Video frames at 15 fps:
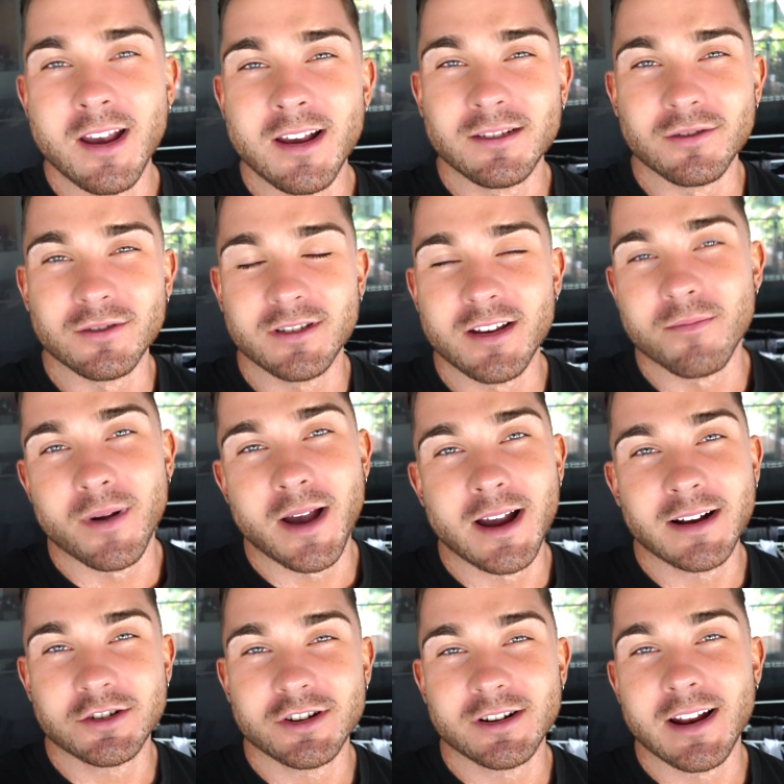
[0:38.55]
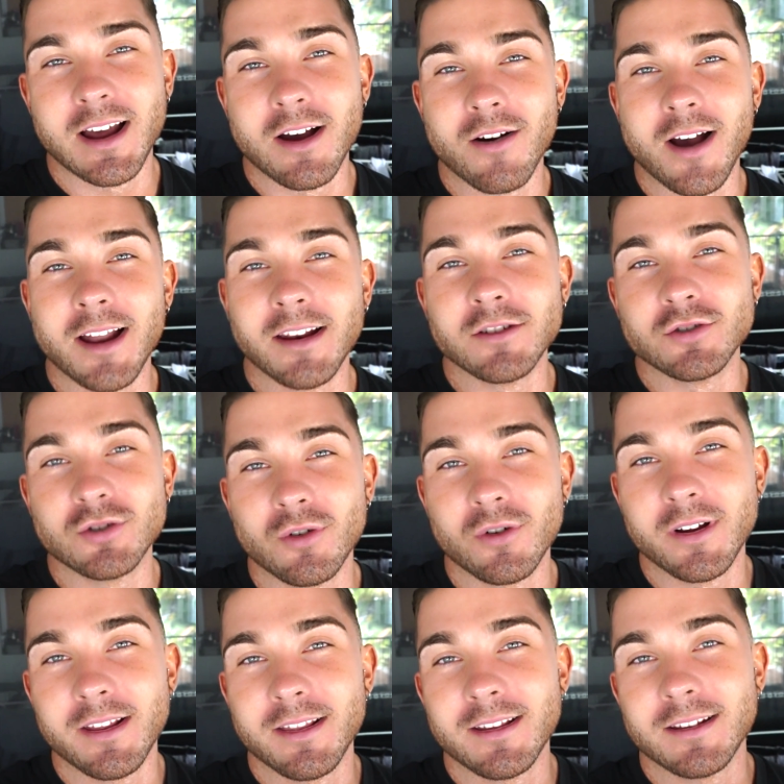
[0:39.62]
So sit back, chill out, and
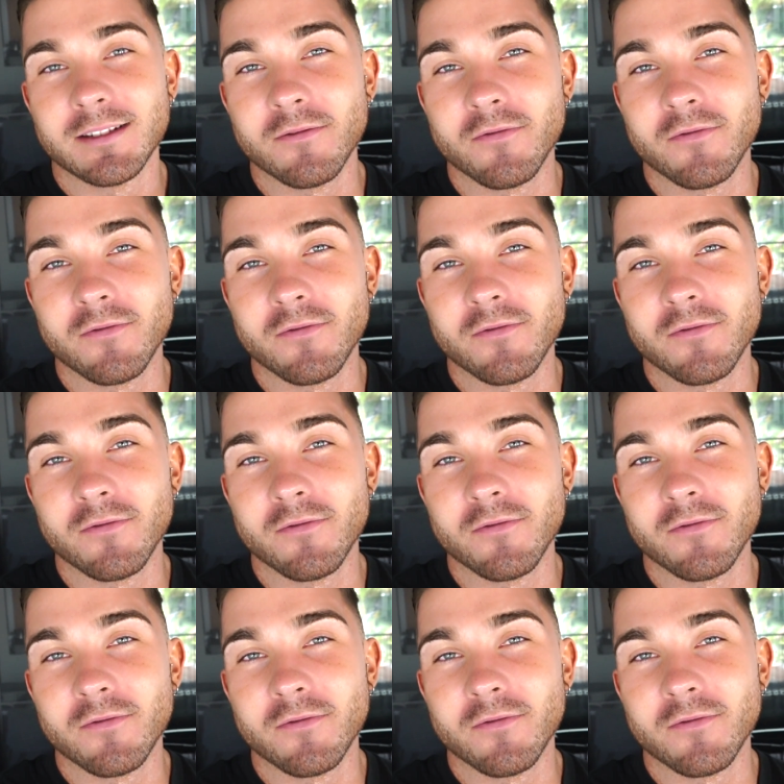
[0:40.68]
enjoy this